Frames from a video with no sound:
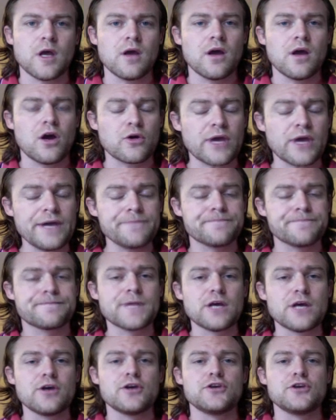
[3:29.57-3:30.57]
Okay,
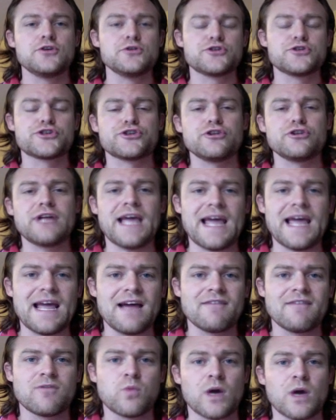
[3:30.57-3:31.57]
you should
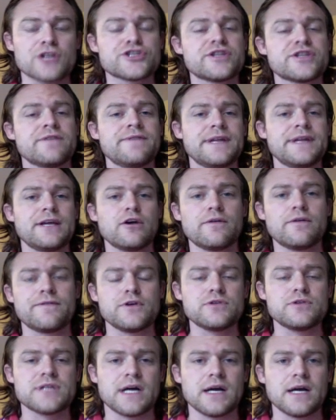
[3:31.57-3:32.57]
have watched the video a
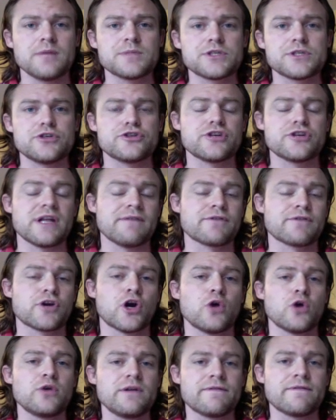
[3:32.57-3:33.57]
few times, you should have
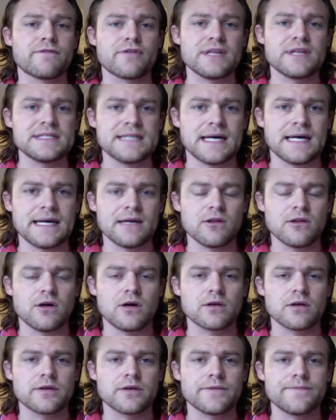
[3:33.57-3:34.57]
coded for the
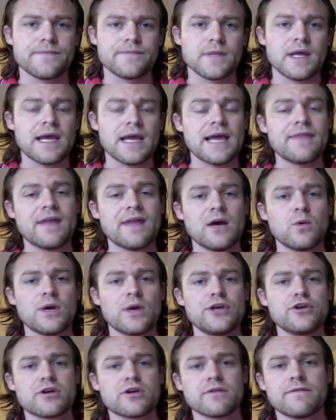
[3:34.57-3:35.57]
dialogue, and that way
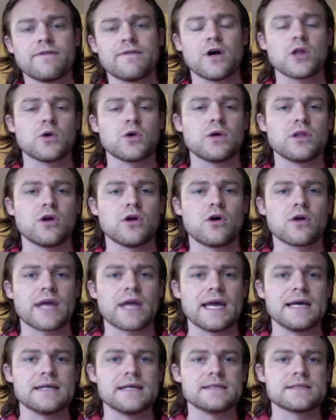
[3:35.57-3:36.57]
you can follow along
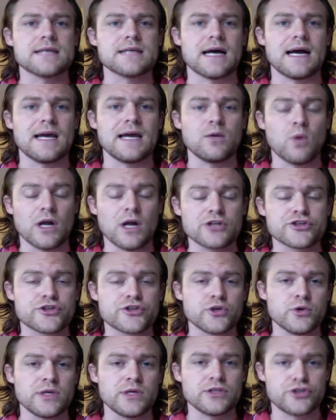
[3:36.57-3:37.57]
as I watch
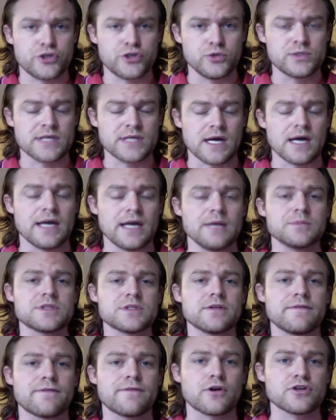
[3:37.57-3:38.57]
through it 2 times.
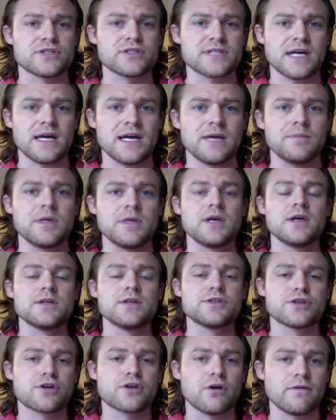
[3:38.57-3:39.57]
The first time
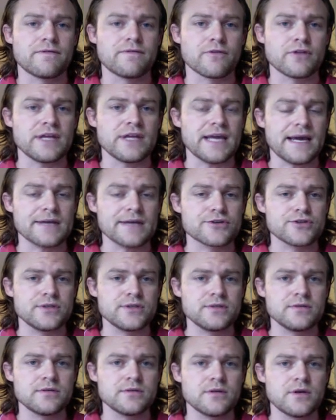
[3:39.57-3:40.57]
to code for the
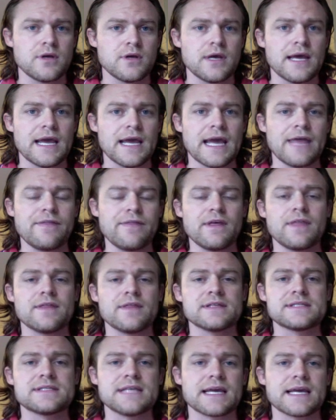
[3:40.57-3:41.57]
action, and then
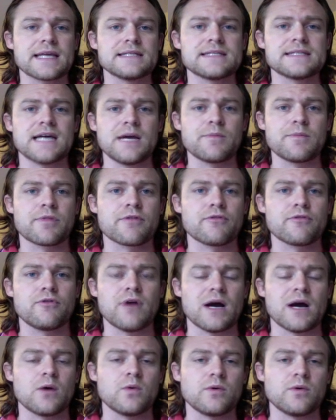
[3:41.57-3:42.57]
the second time through
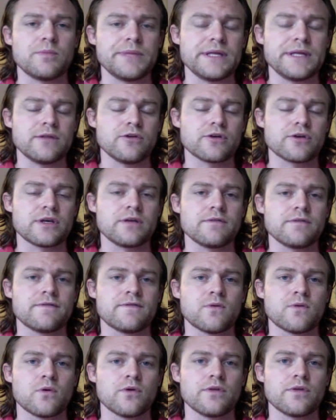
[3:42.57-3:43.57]
I will be looking
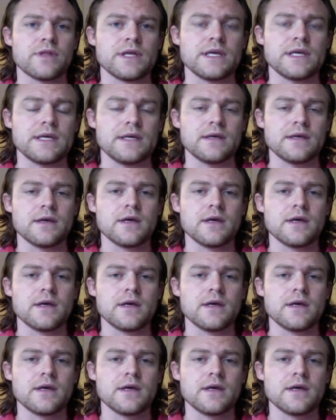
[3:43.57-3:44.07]
for the